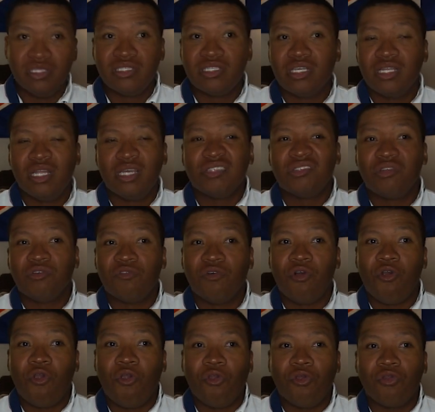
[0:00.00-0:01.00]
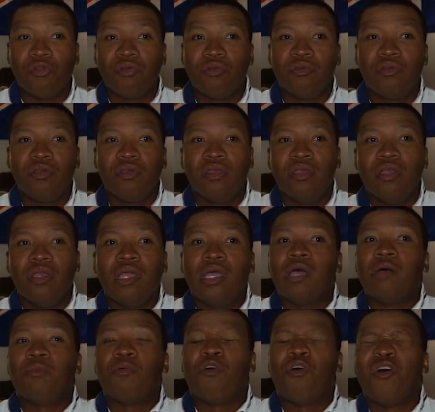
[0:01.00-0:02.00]
his collection of art
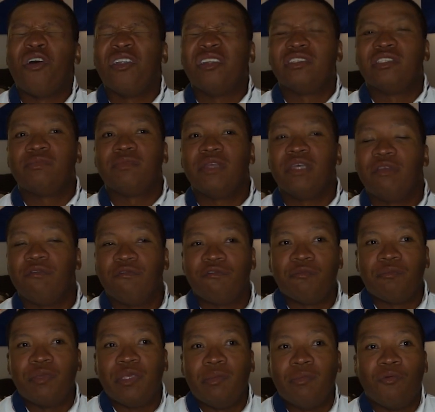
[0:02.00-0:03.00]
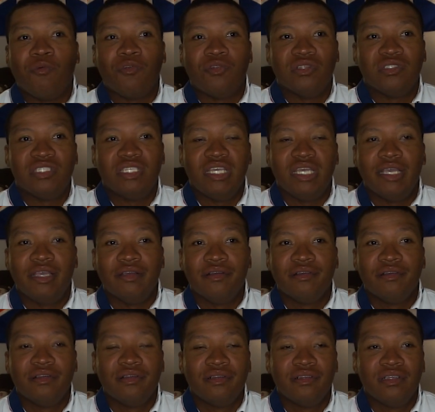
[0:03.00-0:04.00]
upon display for people to see,
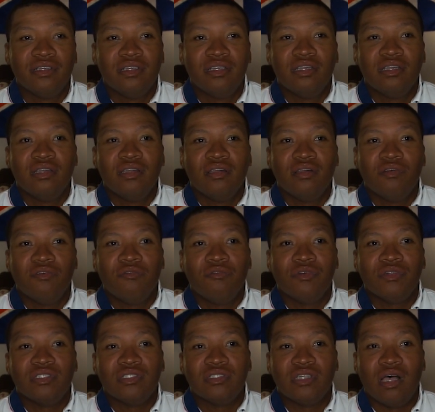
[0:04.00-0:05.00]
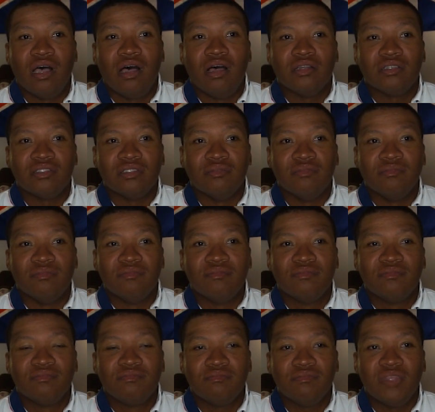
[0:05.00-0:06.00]
which is awesome.
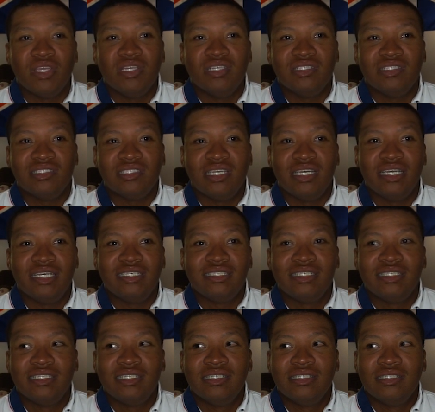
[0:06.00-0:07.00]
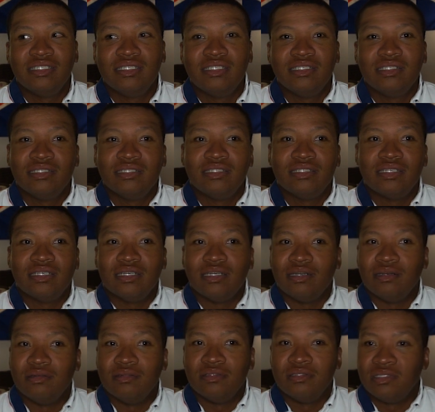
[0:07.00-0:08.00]
You know, this is like
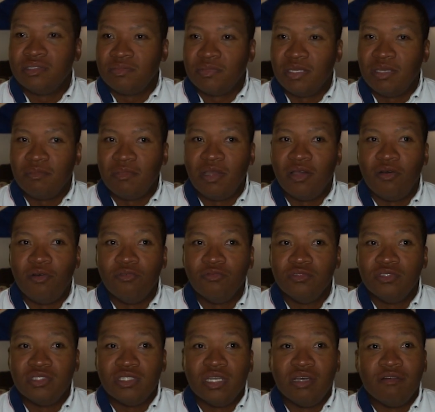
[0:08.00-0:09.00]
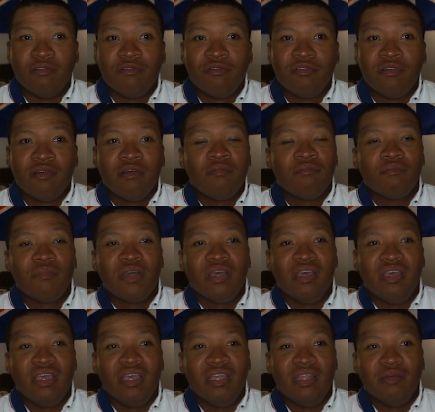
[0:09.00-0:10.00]
displaying my own stuff
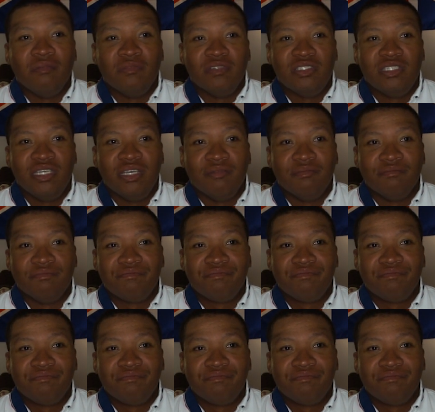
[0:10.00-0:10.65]
in a museum.